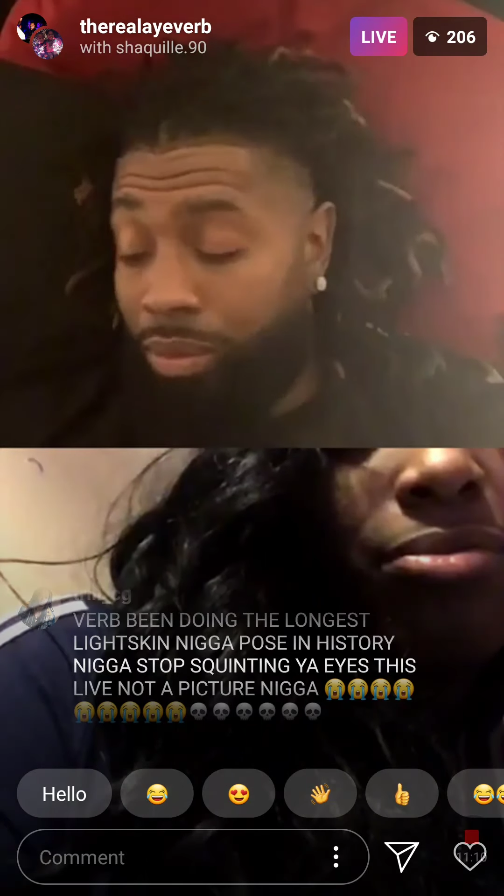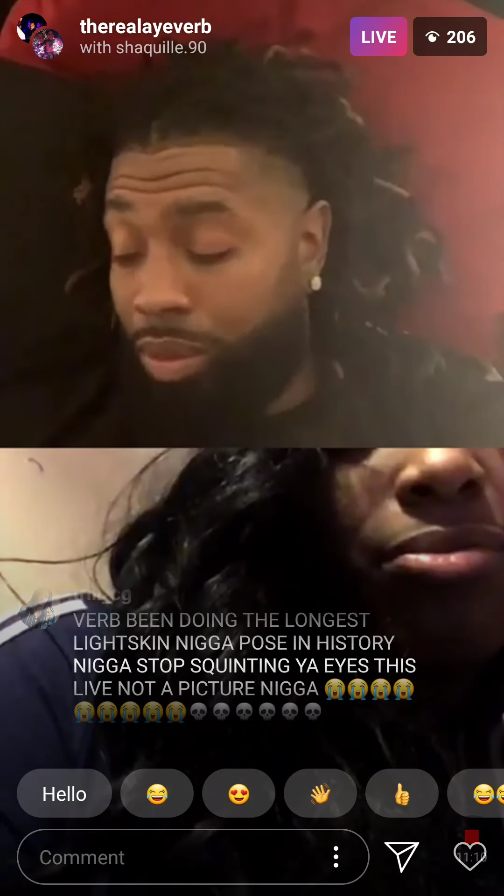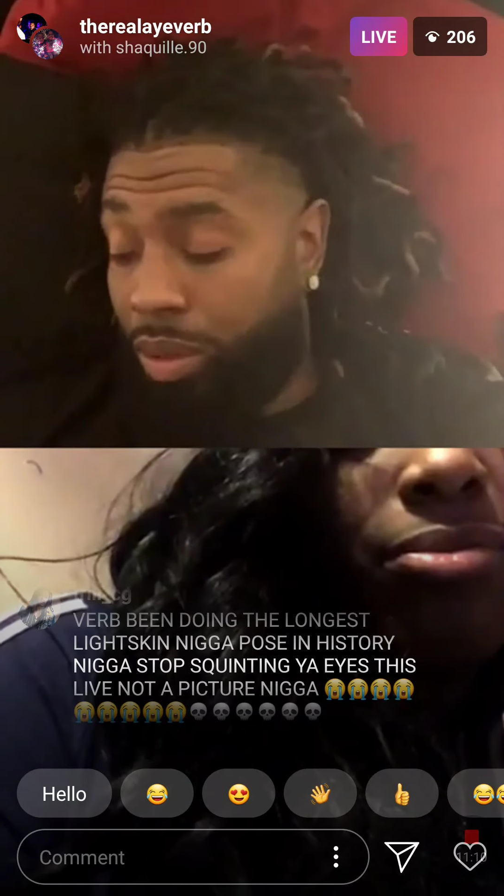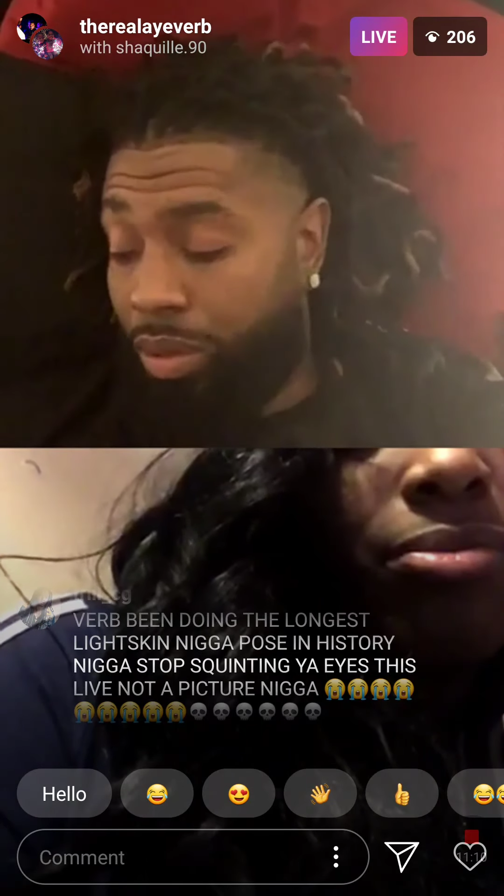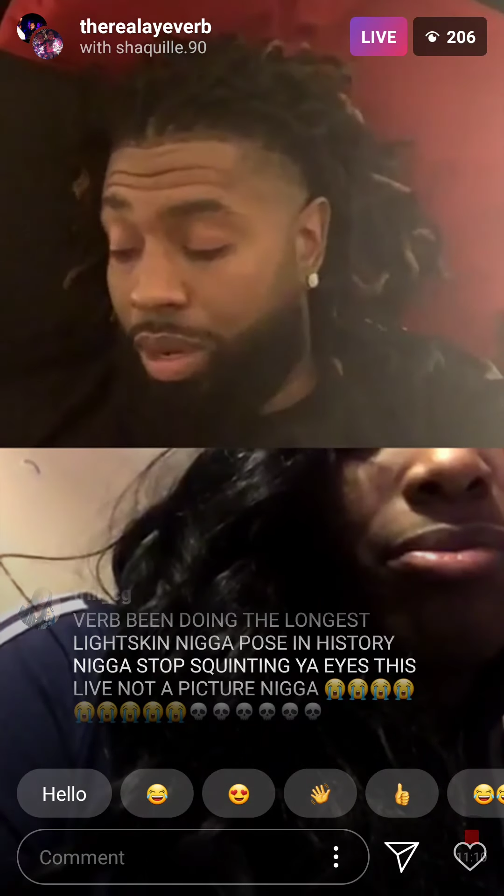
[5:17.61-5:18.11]

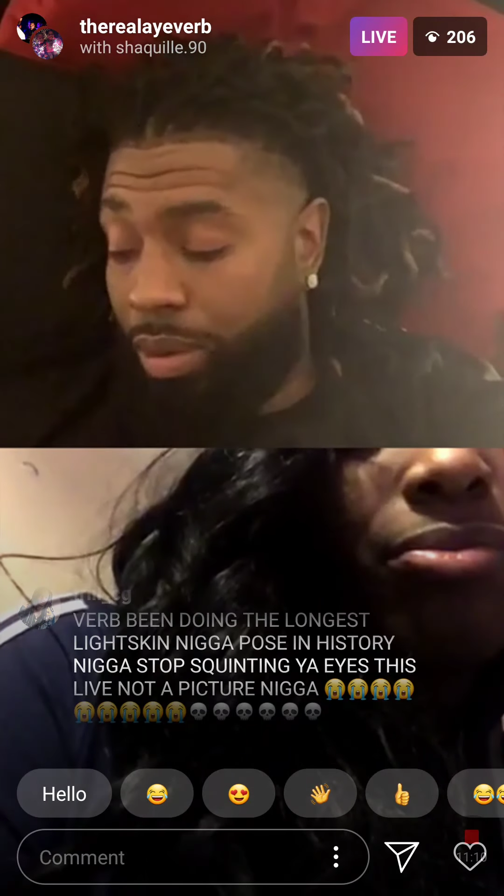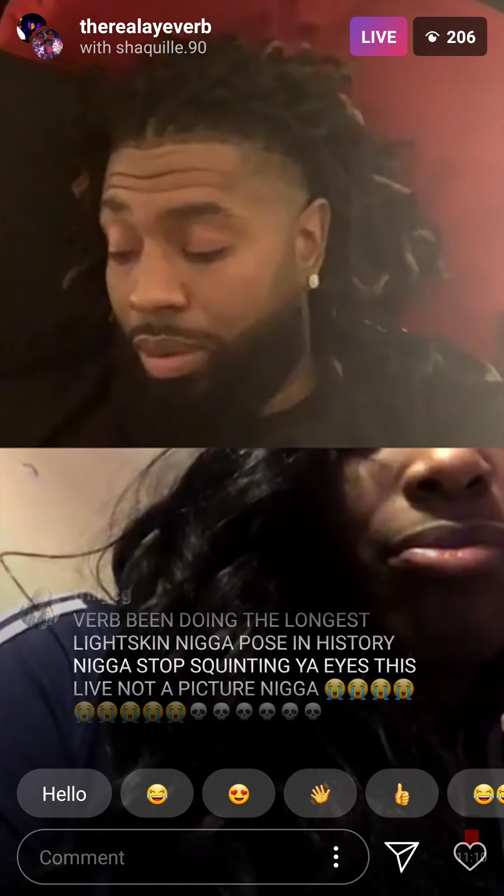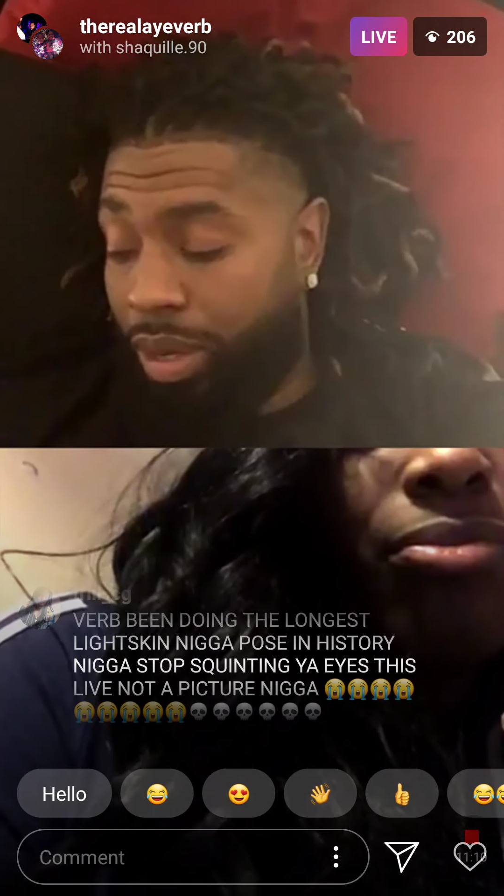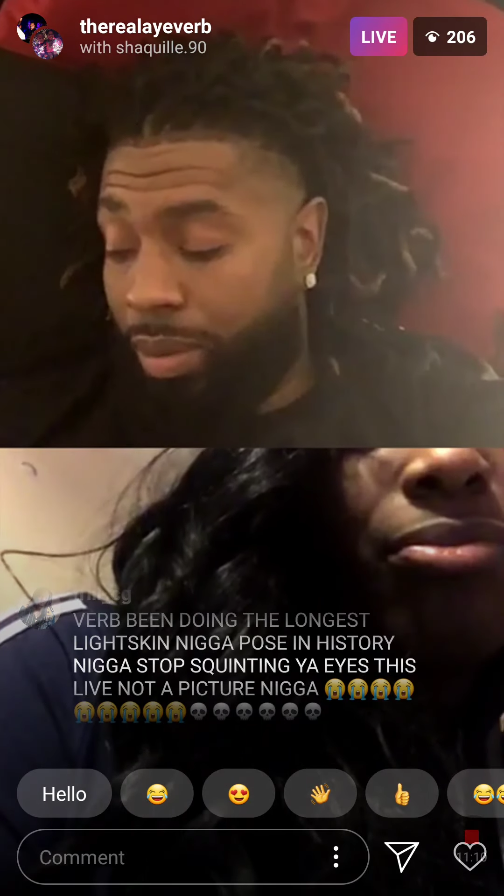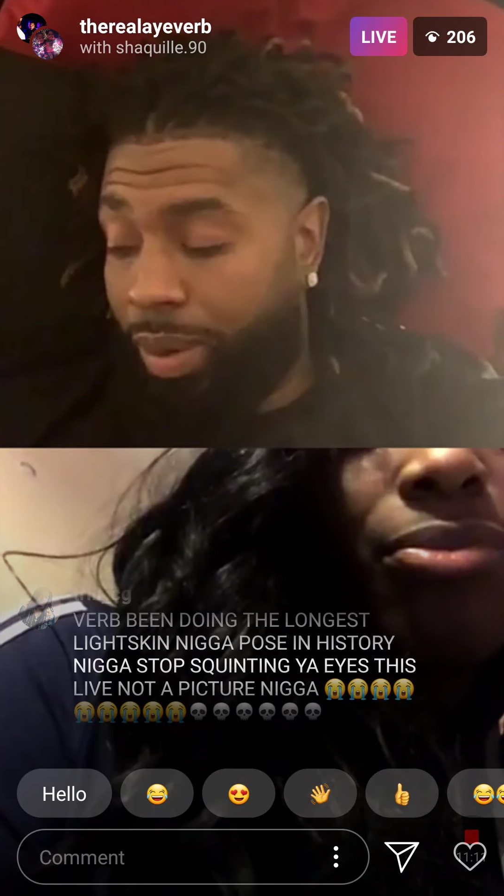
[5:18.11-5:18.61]
You know that
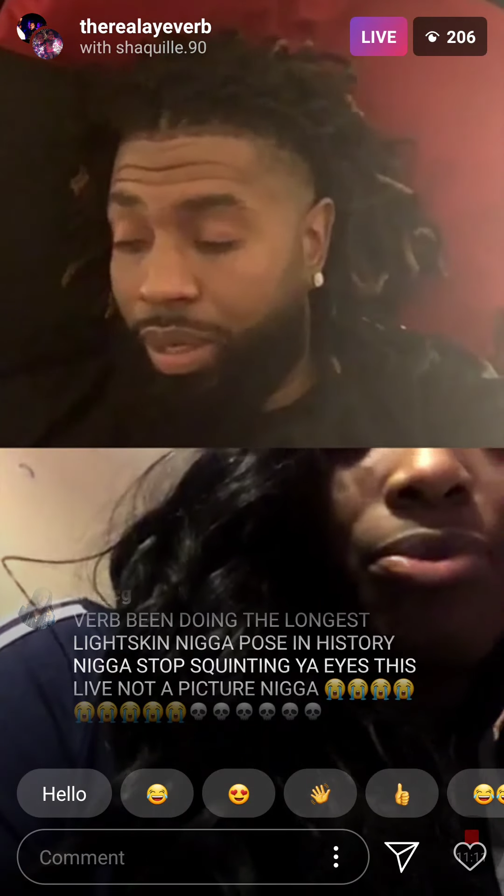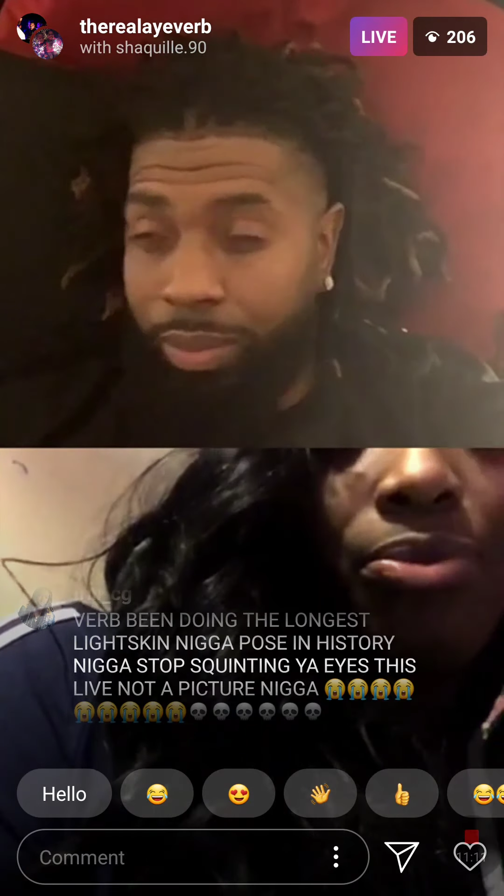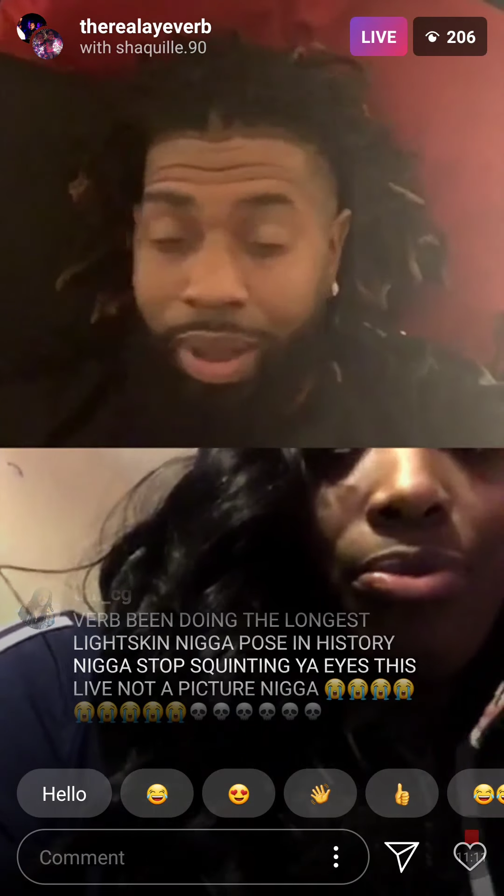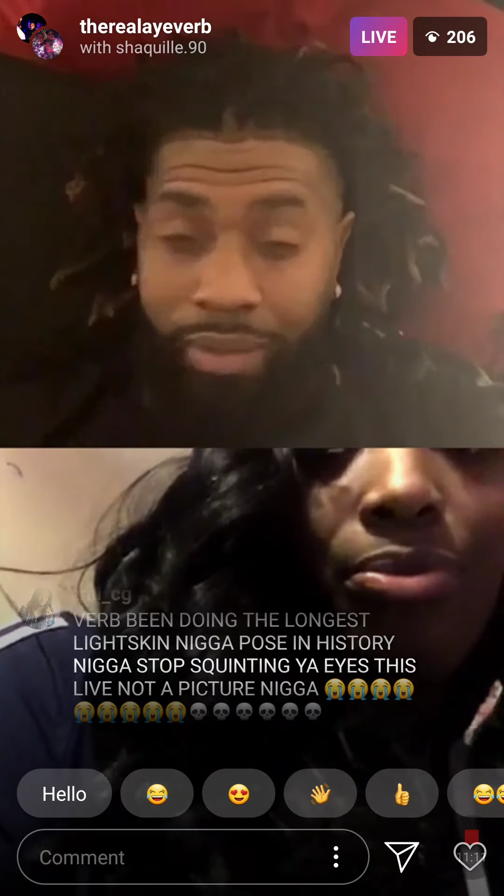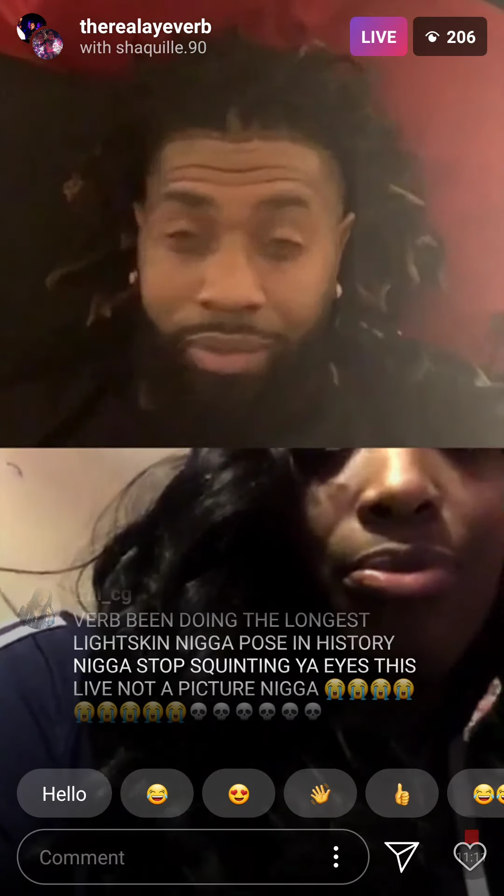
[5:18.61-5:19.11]
that makes
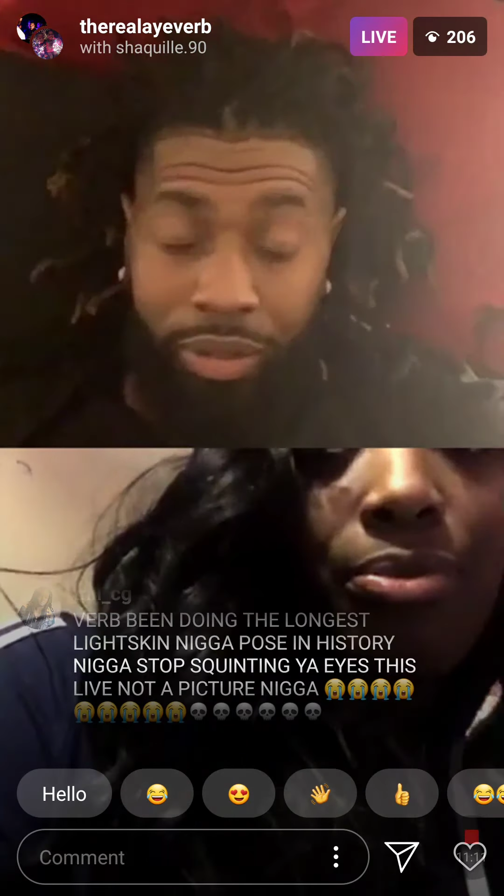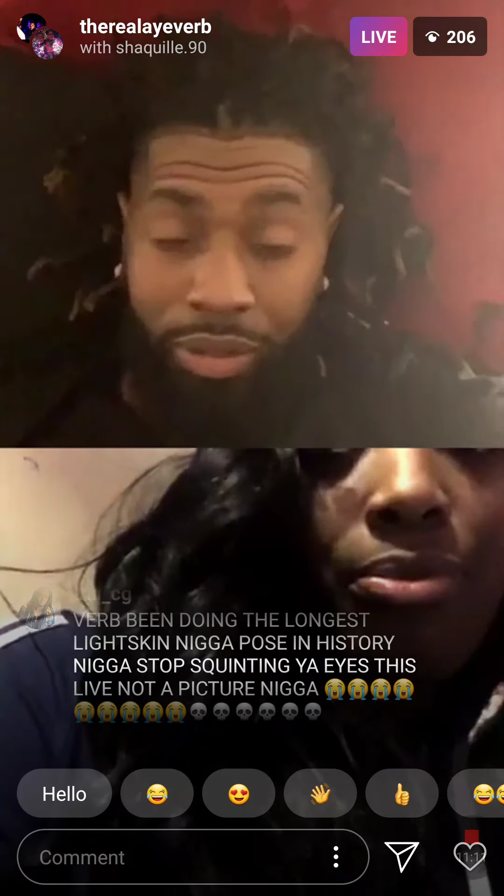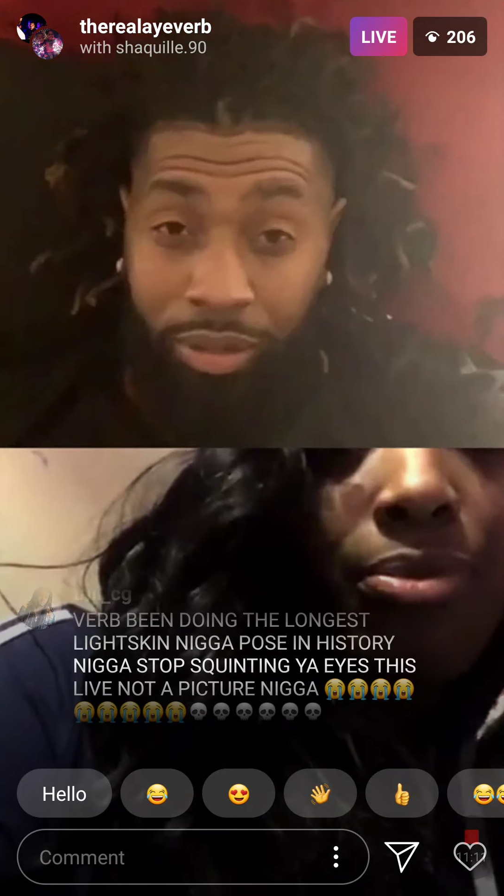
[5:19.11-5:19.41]
because my verse